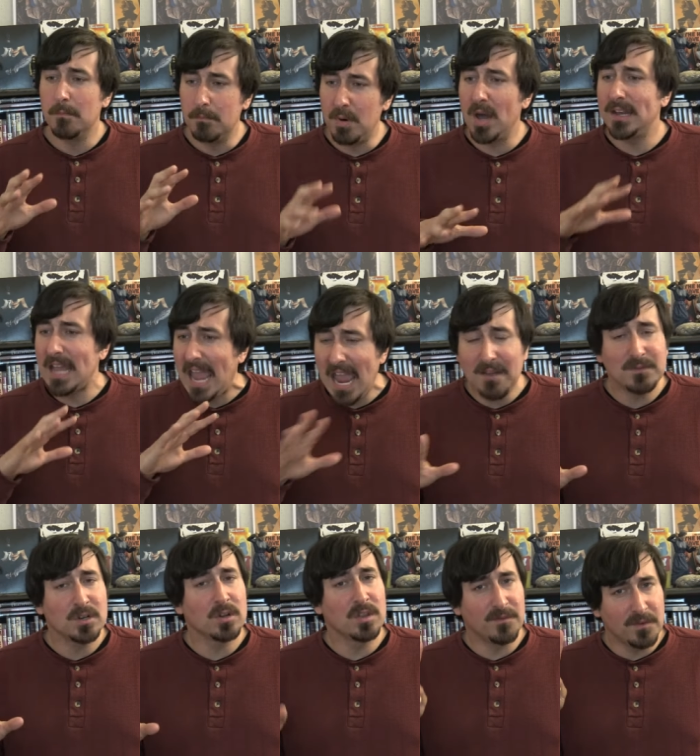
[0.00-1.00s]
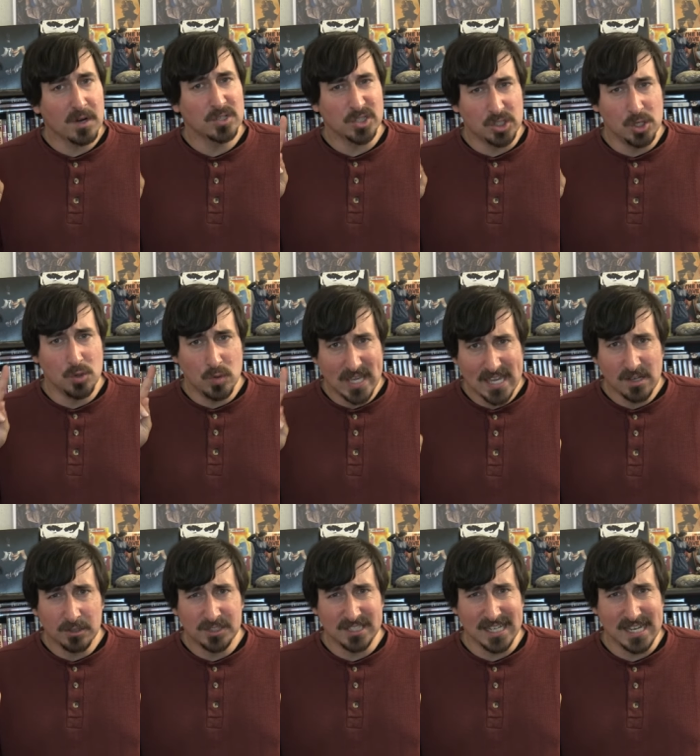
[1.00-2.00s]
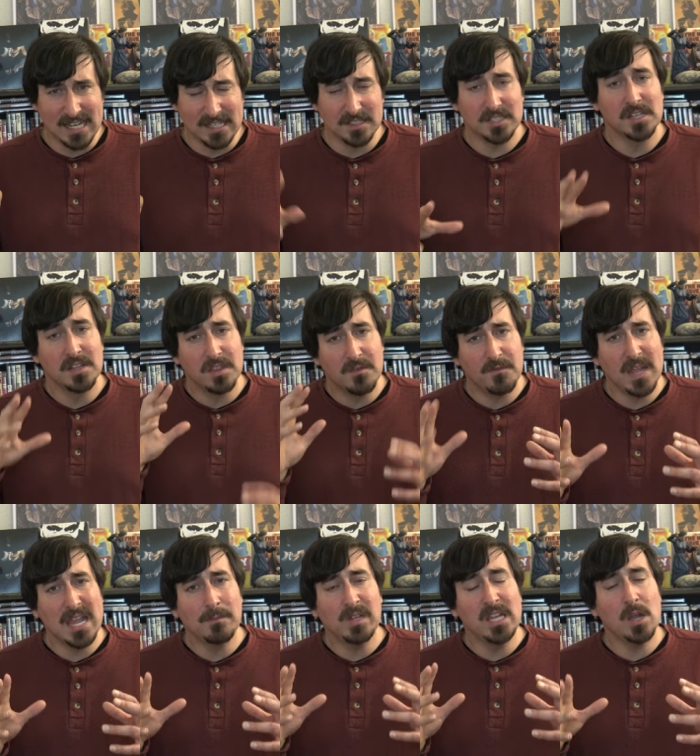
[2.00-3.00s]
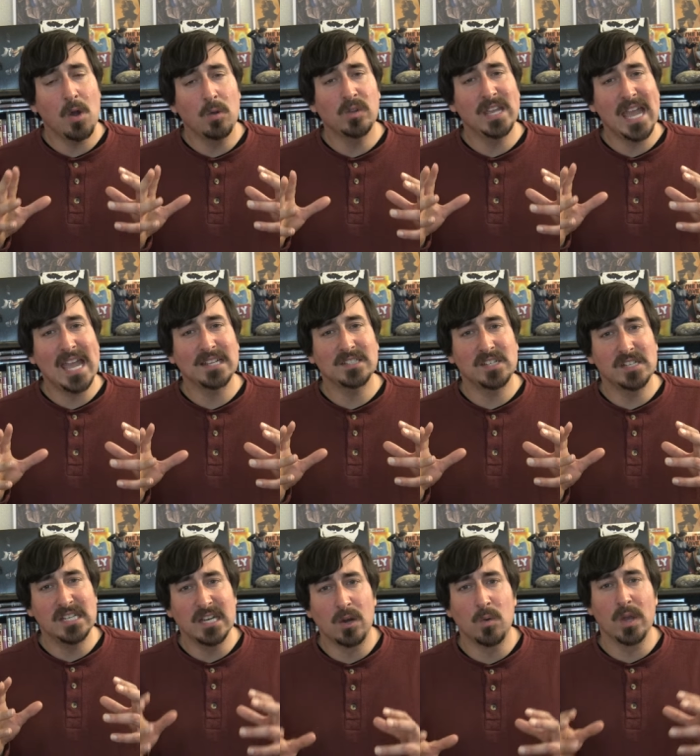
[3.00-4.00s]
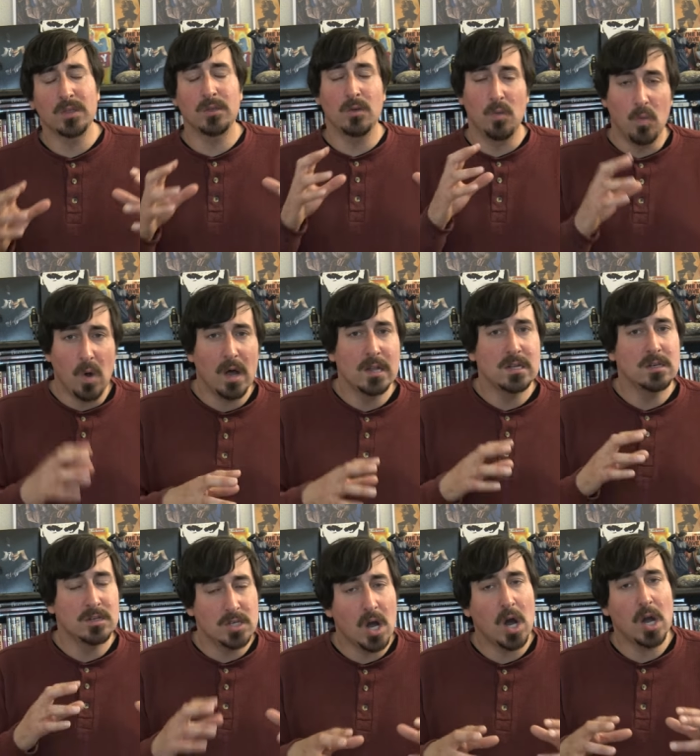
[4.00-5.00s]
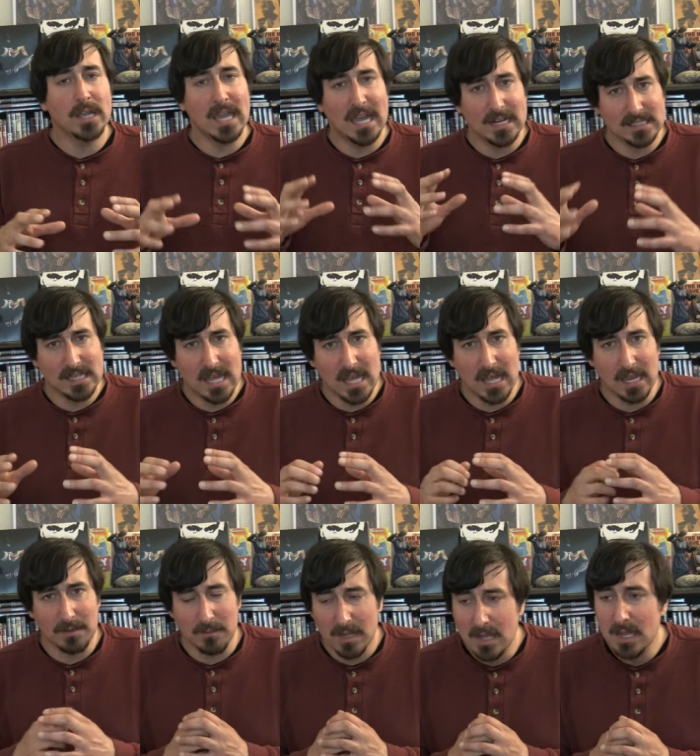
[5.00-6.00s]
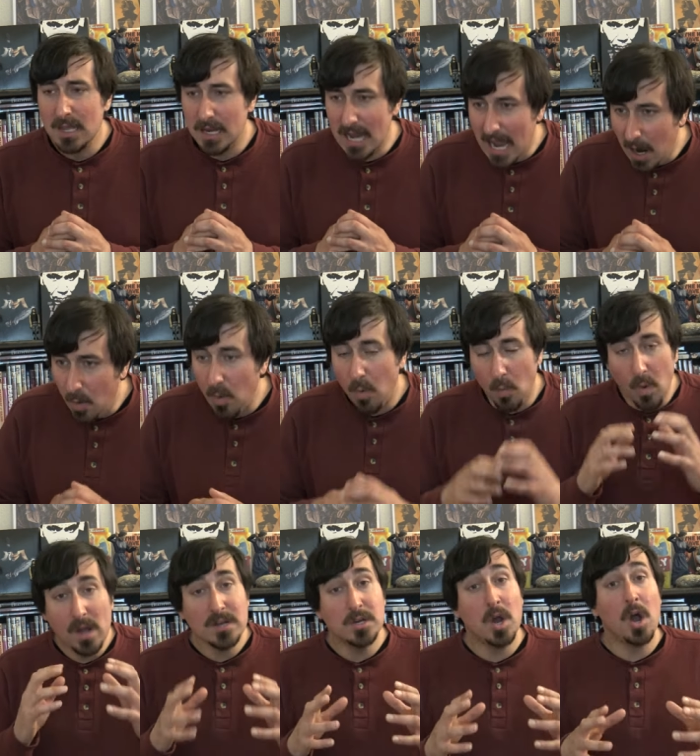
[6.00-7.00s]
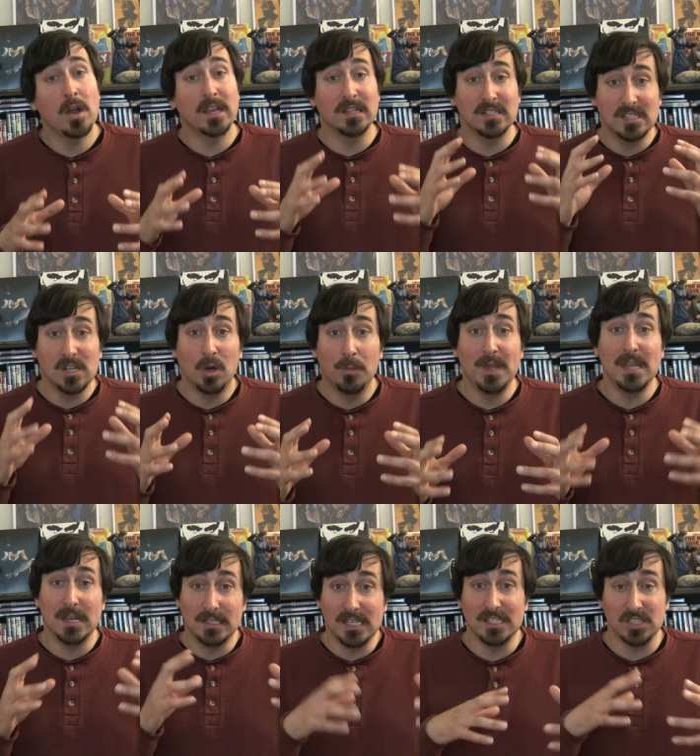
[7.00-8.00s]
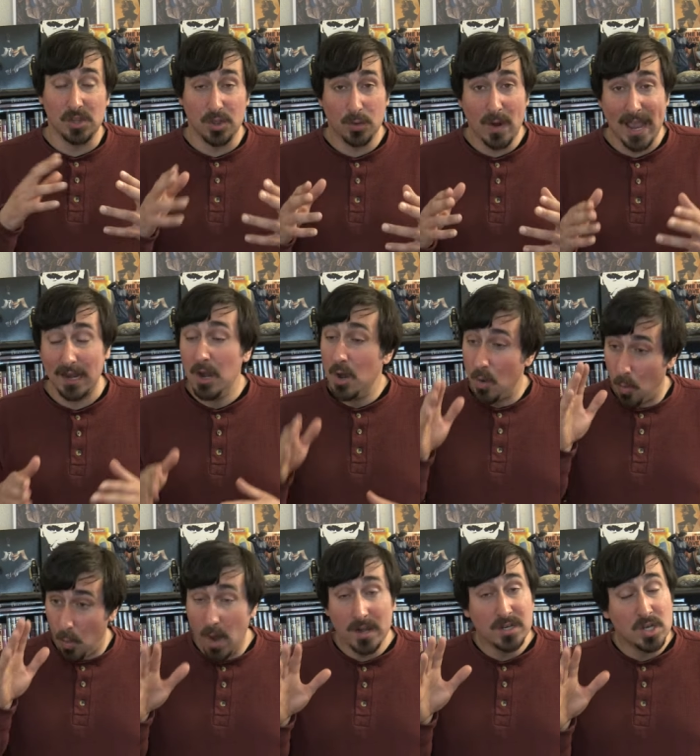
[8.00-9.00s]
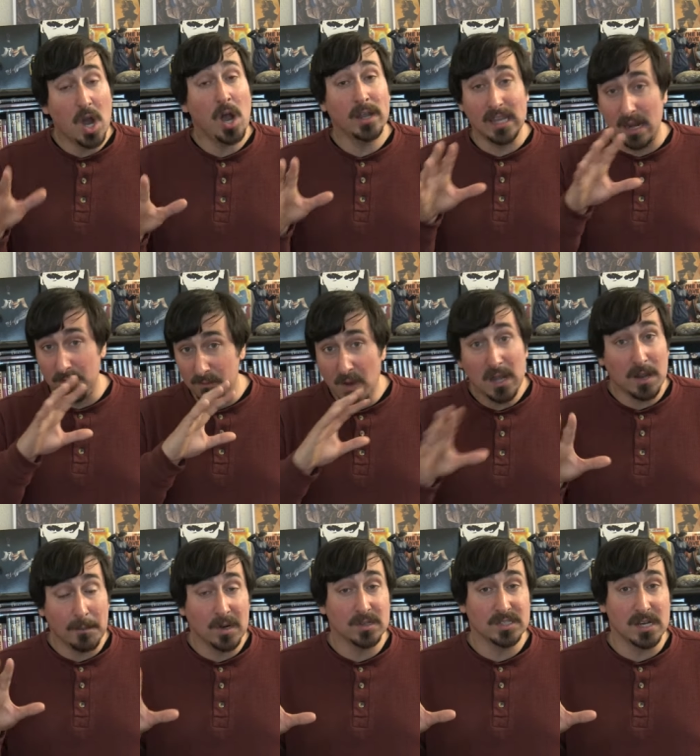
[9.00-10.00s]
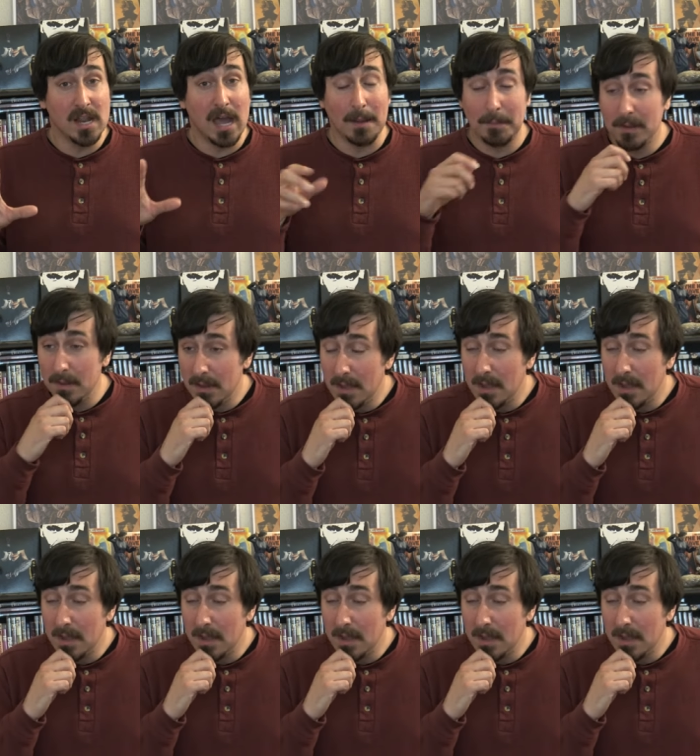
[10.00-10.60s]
But after the first two kill scenes, the family only has to deal with one dog at a time. Now, one dog can still be a decent threat. One dog can fuck a person up.